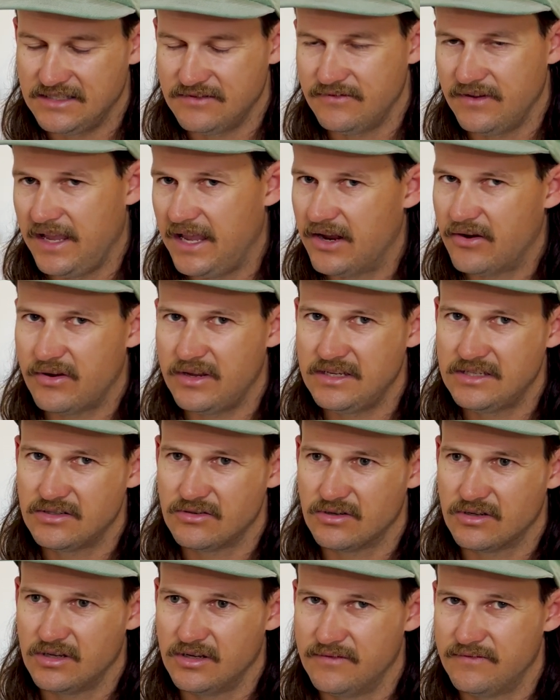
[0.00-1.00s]
vary sort
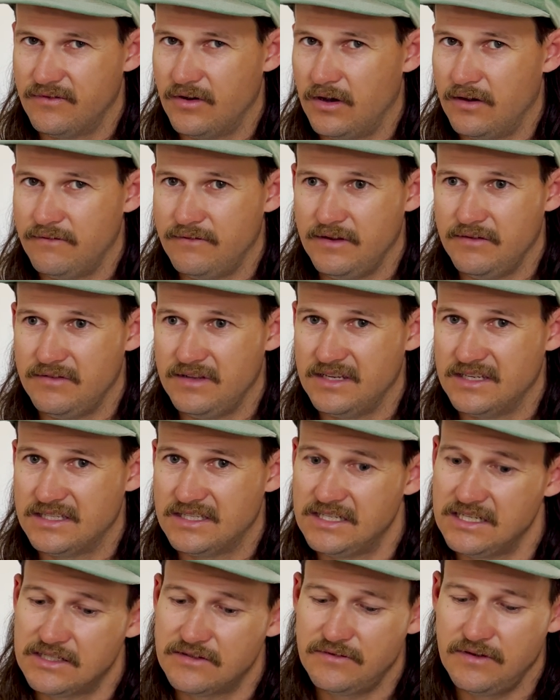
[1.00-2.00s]
of 550 to
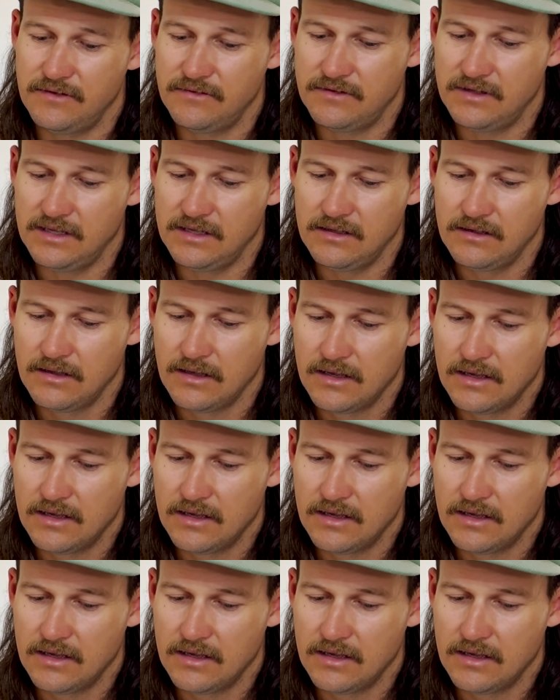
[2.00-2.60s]
650,